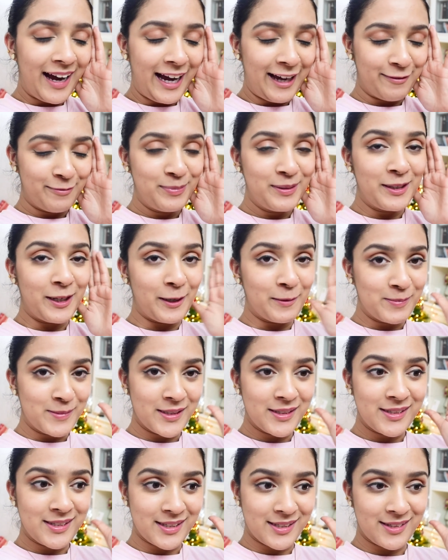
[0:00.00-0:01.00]
I've been up
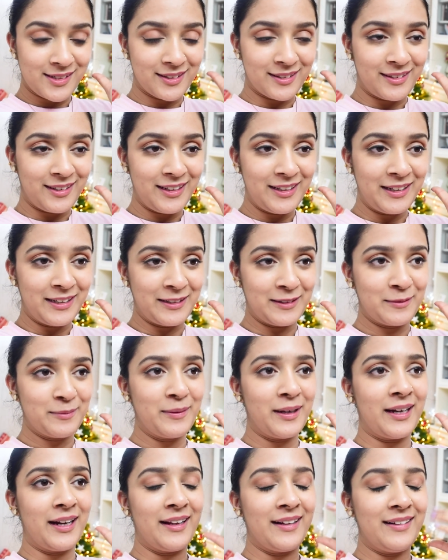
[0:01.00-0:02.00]
since 6:30
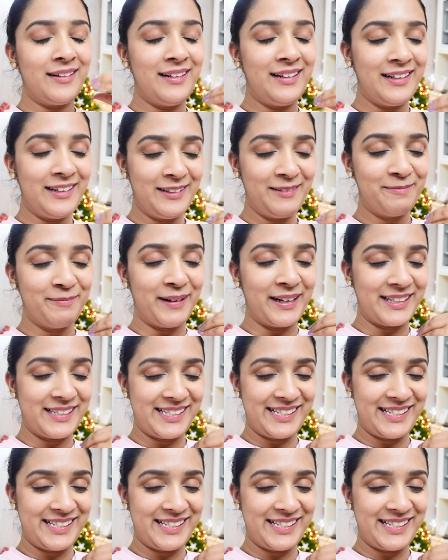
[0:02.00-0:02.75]
a.m. and I need my